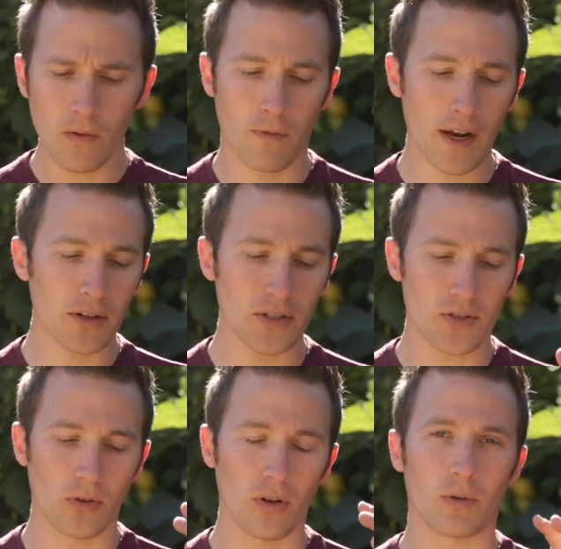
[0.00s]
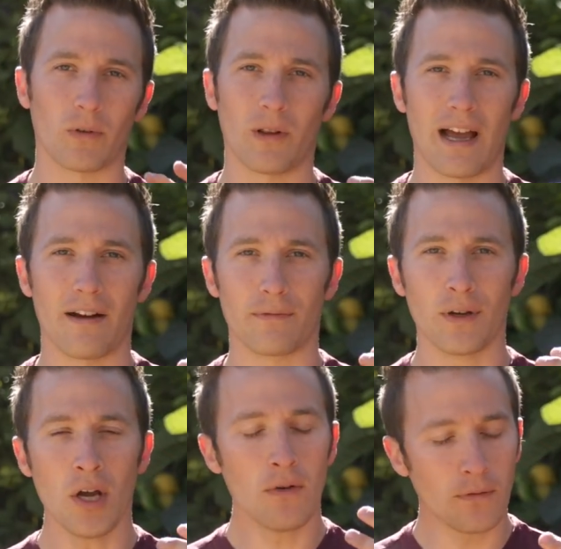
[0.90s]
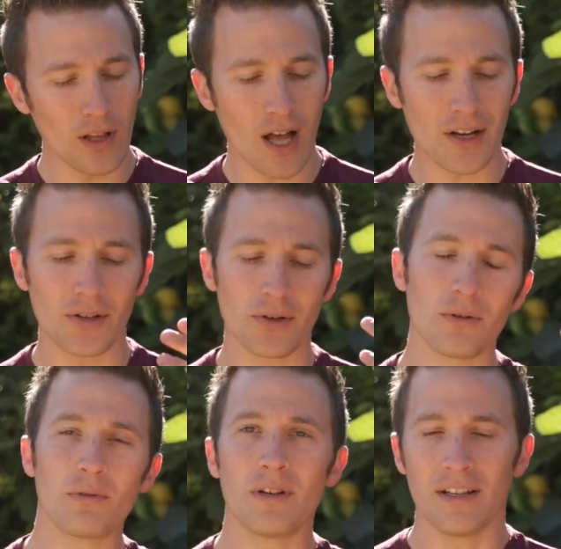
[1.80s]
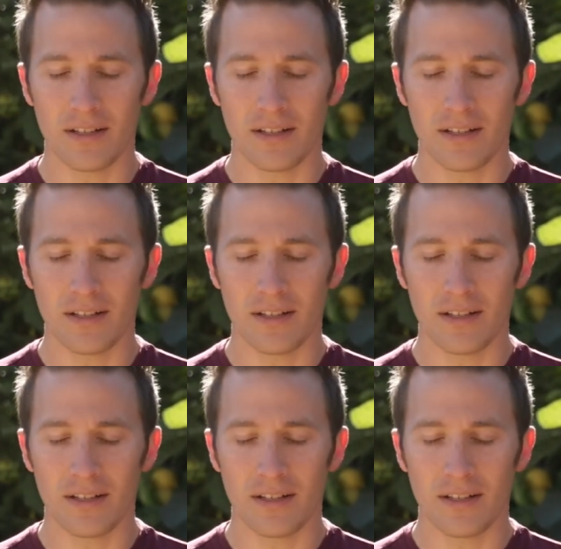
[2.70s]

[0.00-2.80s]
fire control where we'll have full auto,